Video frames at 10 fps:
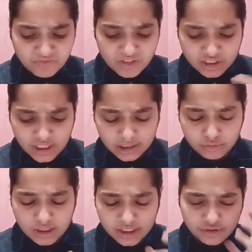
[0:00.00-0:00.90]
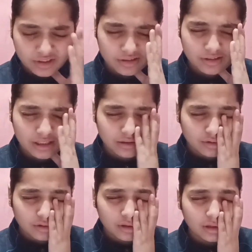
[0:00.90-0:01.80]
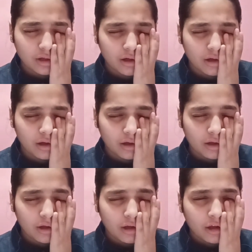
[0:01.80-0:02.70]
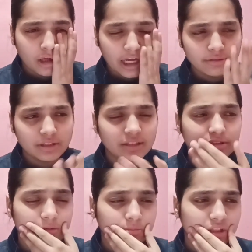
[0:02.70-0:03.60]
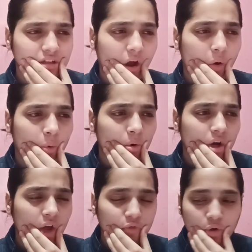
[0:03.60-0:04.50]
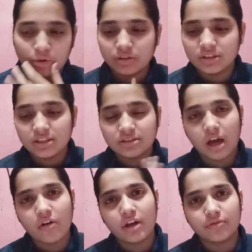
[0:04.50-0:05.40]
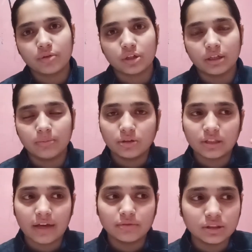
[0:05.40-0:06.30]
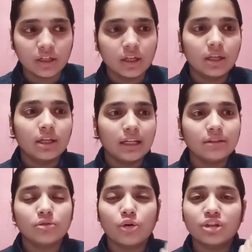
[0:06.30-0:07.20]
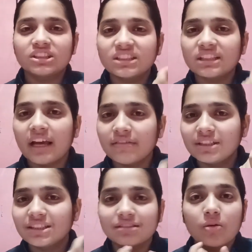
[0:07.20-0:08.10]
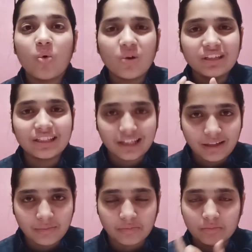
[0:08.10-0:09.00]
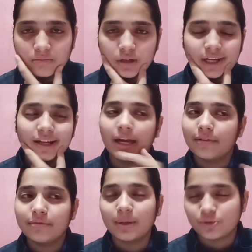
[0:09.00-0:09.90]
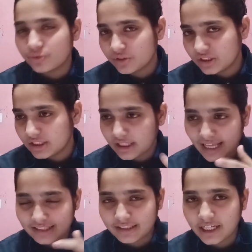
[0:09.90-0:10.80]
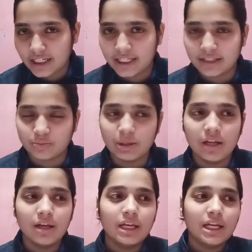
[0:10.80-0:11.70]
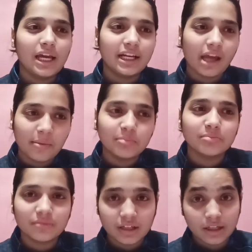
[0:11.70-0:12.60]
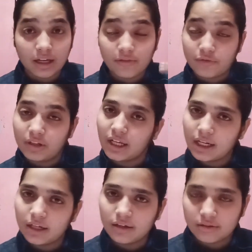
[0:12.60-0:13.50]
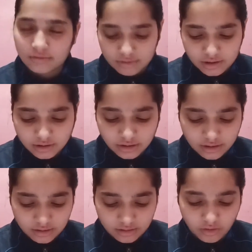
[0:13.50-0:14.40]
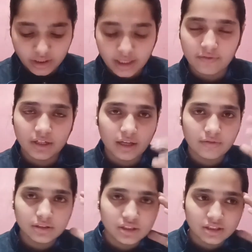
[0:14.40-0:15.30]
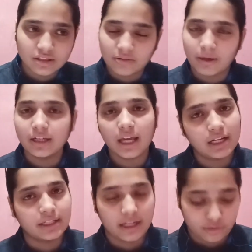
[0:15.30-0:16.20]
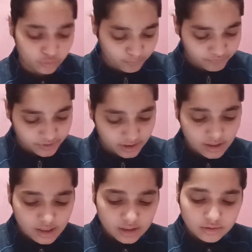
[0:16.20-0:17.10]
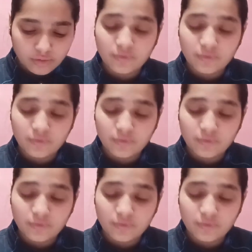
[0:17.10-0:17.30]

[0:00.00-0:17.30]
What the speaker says: ejaculation, sexual, I said something now. I forgot, just now I forget, because I was like coitus have its own name, and I have mentioned it in NCRT as well. And I'm, when I learn, okay, when I will just remind, I'll tell you. So